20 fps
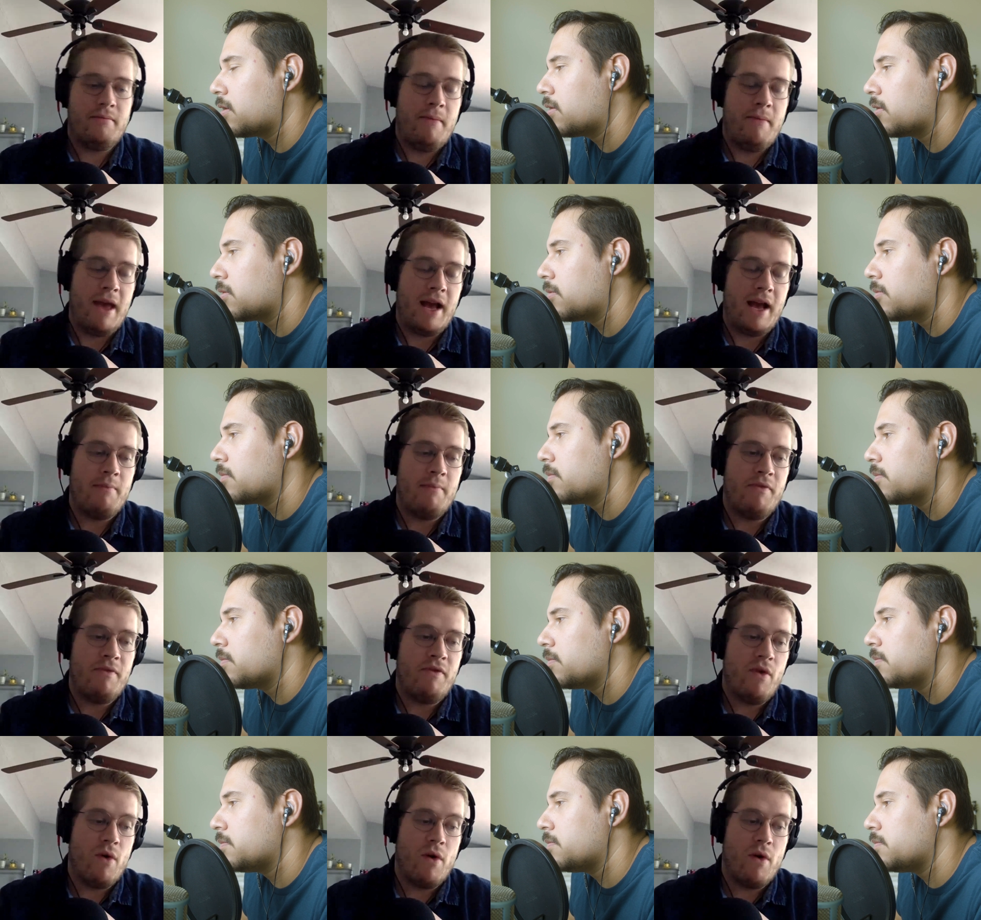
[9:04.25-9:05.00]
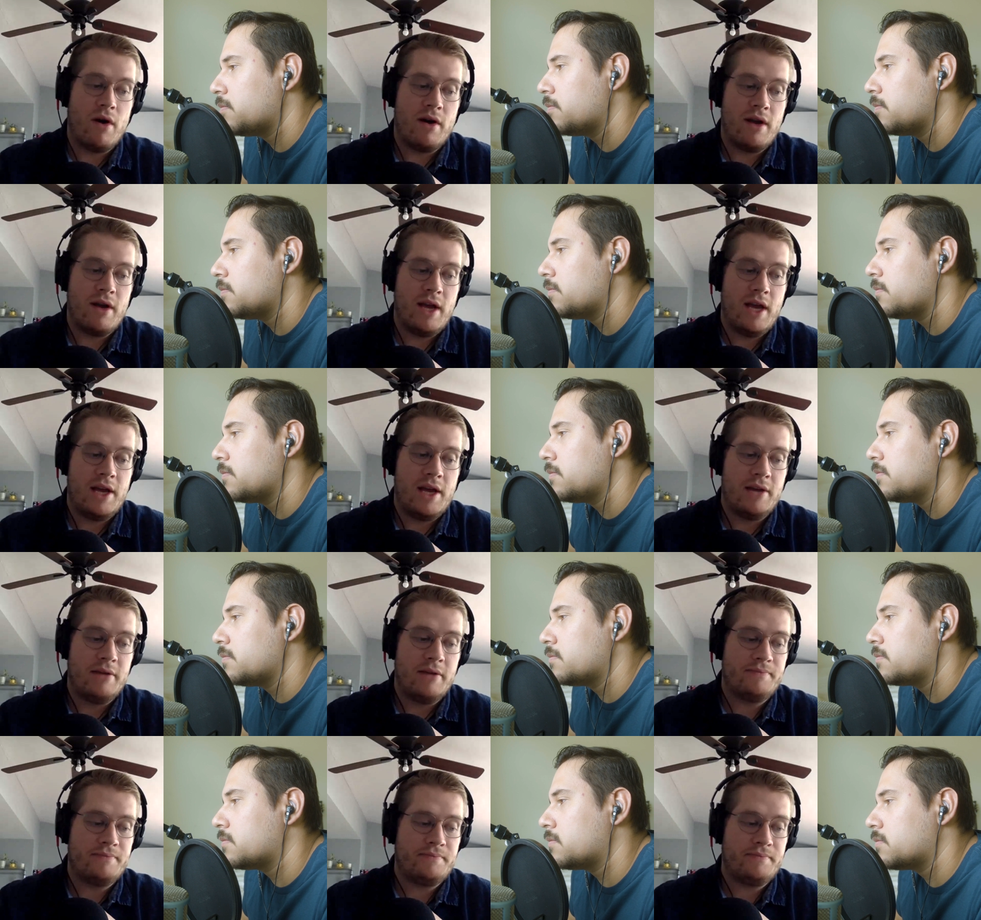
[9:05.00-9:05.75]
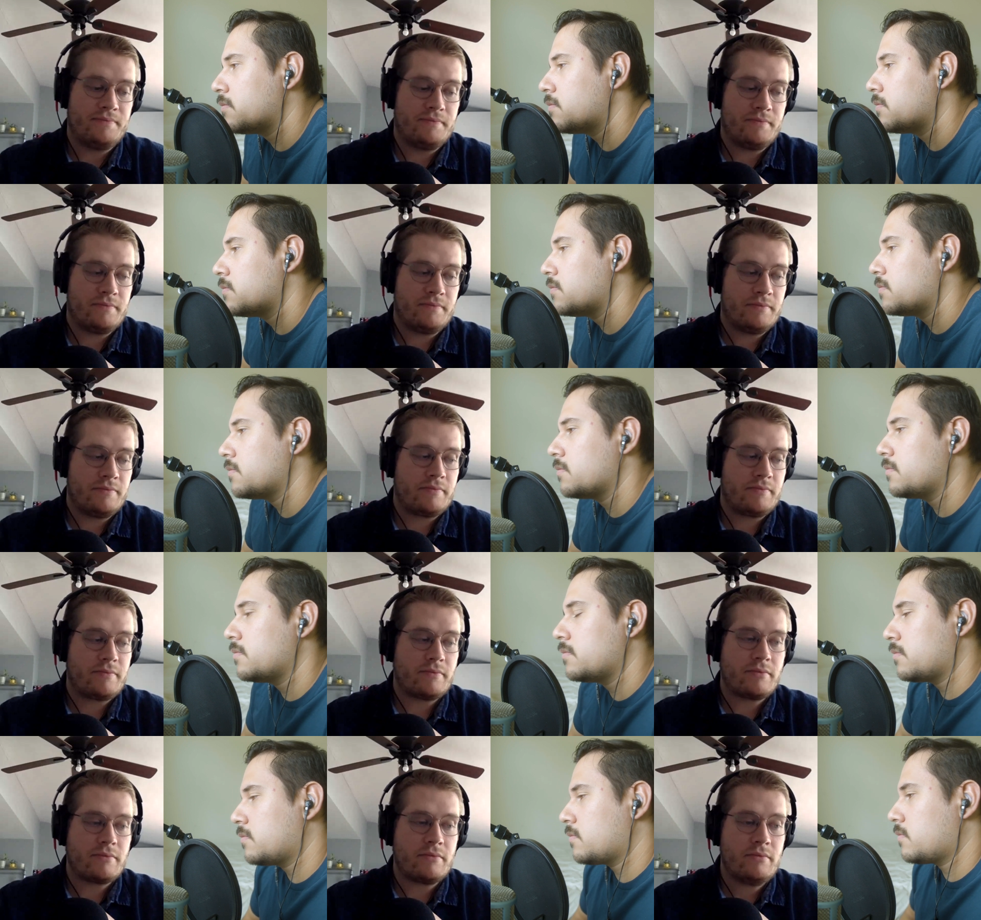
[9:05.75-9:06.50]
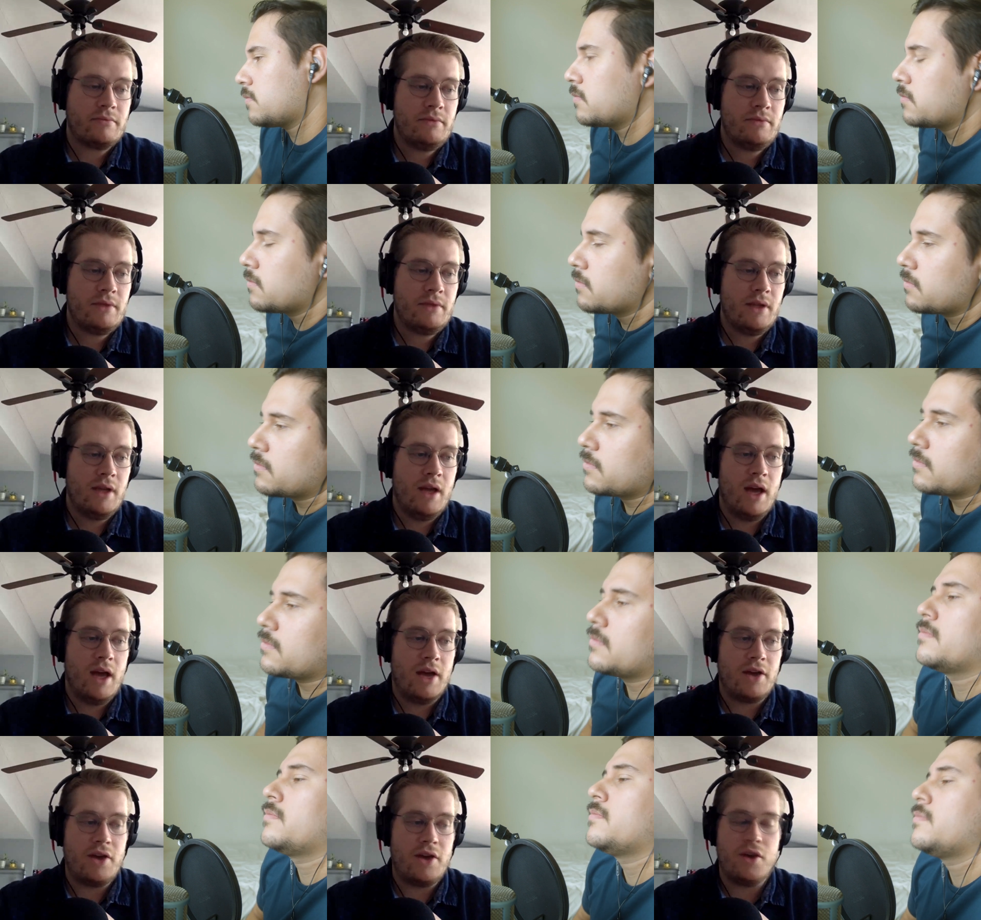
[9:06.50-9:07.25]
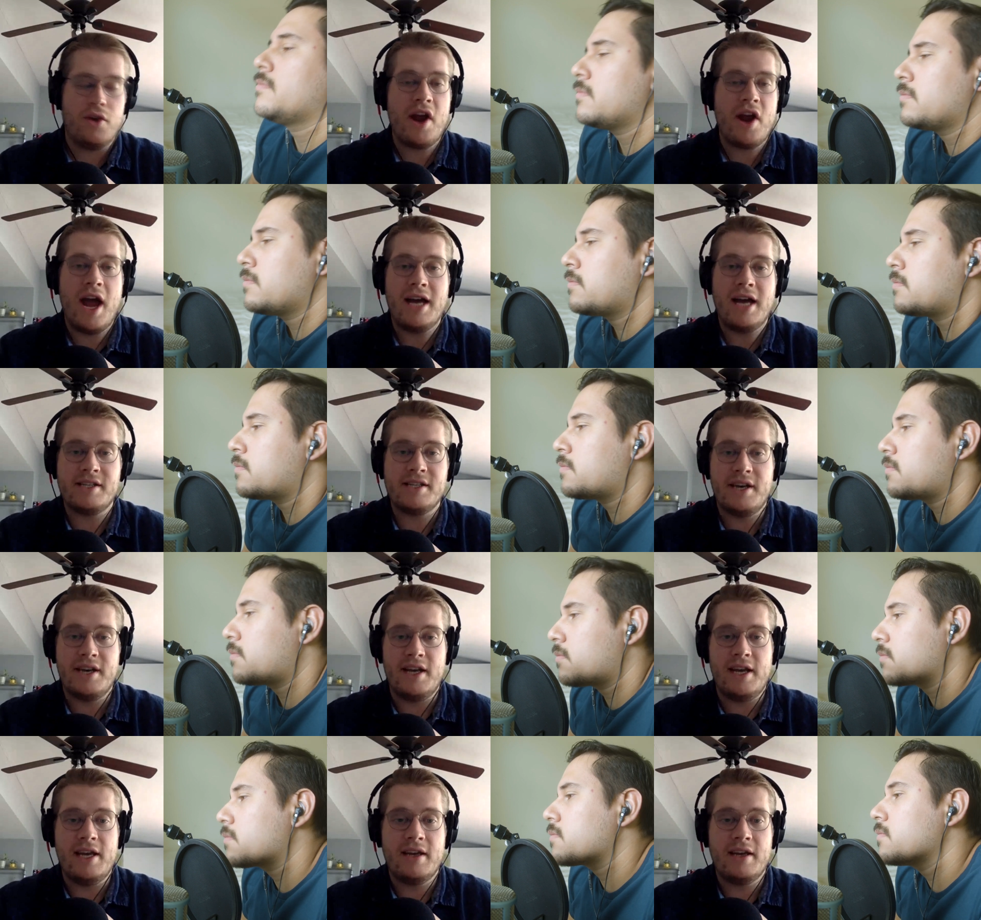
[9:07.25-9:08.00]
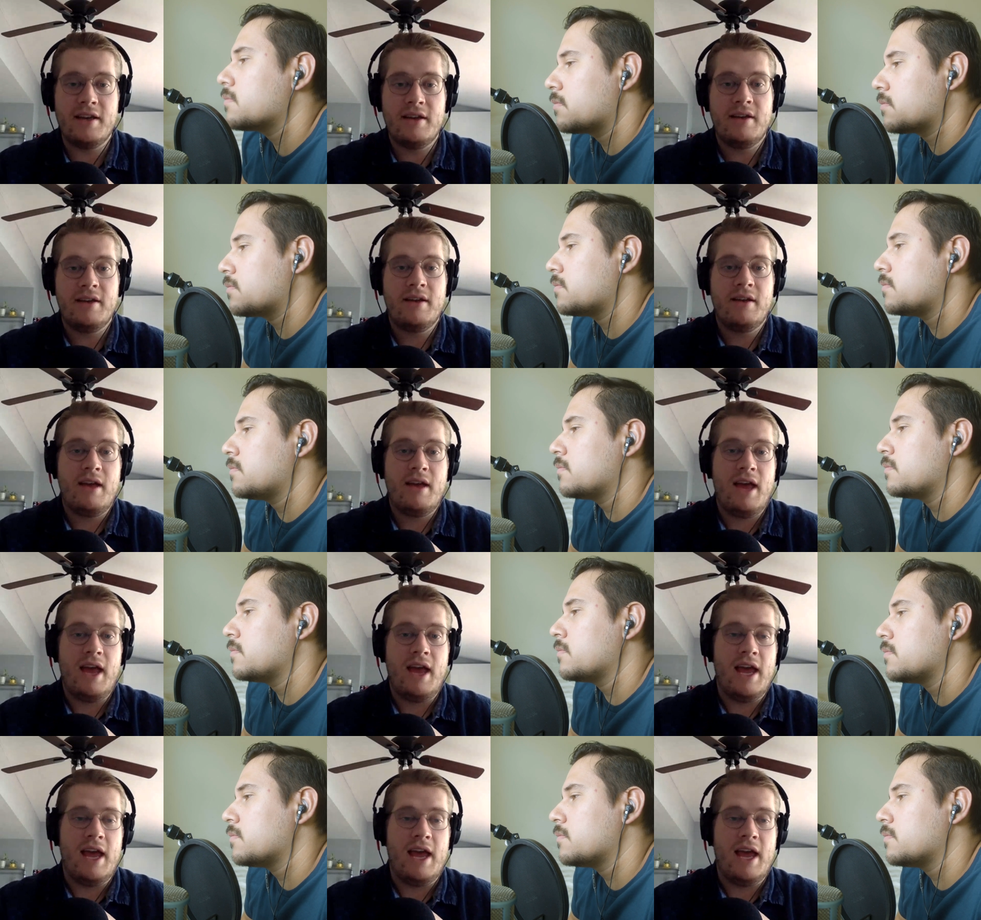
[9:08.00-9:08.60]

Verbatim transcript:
Speaker 1: make up for in uh, curiosity mm-hmm.